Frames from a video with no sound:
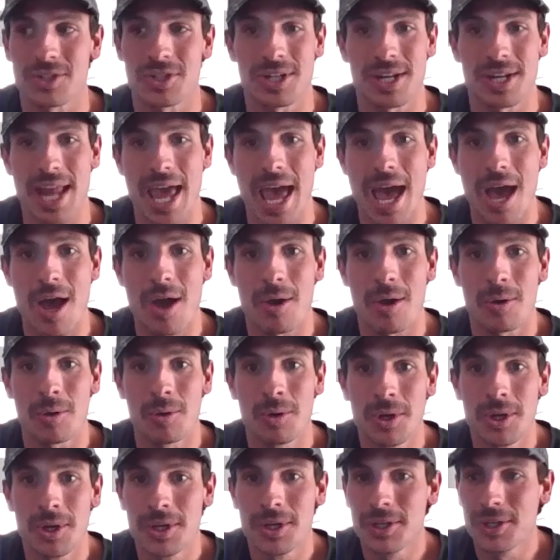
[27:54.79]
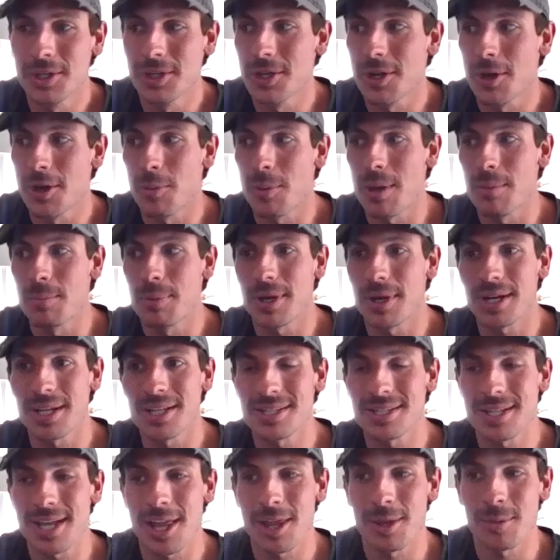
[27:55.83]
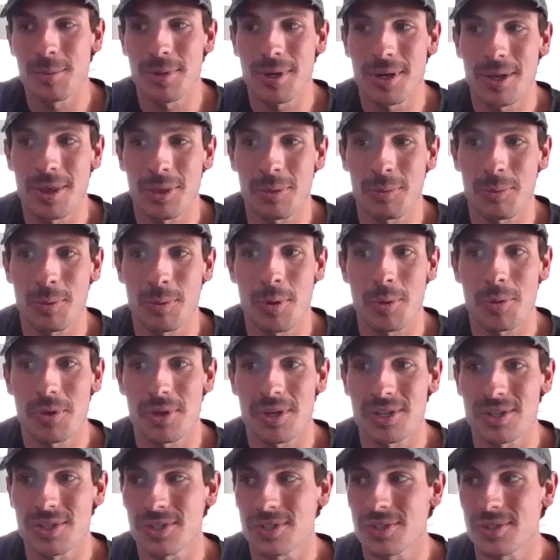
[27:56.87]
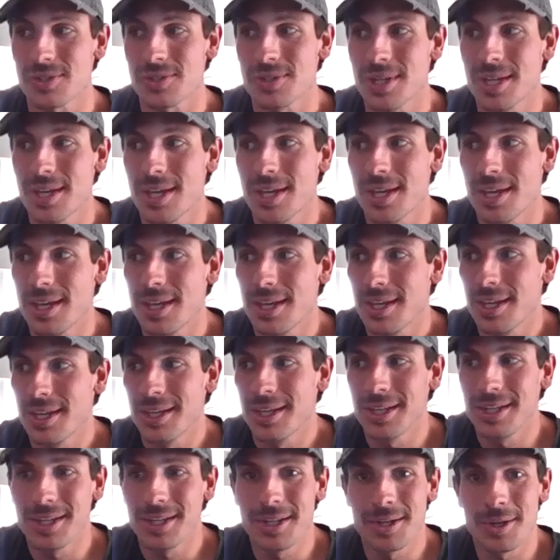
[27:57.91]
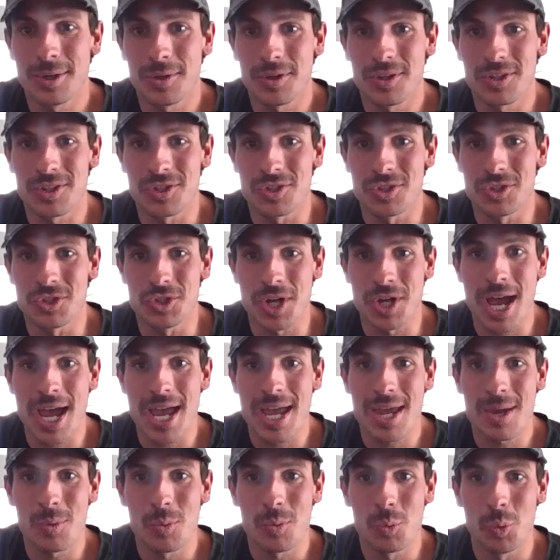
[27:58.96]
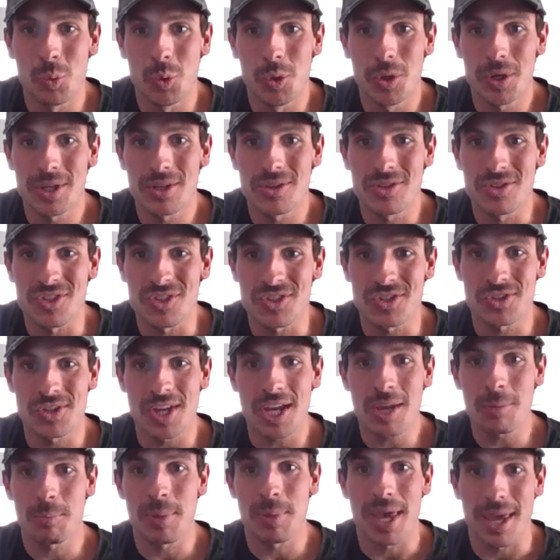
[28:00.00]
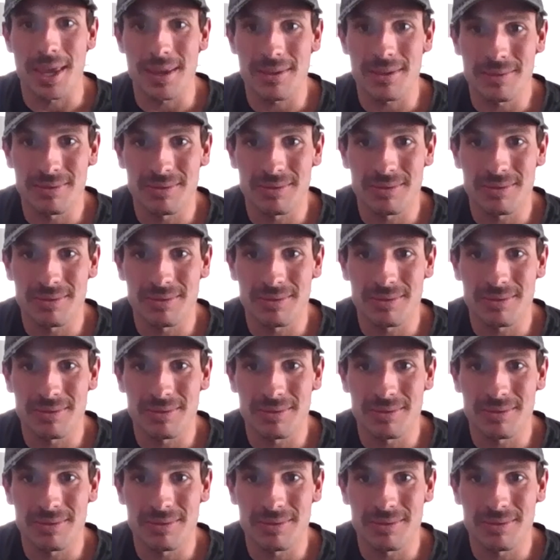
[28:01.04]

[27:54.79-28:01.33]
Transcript: And now, my buddy's telling me to throw this, this giant wooden stick bait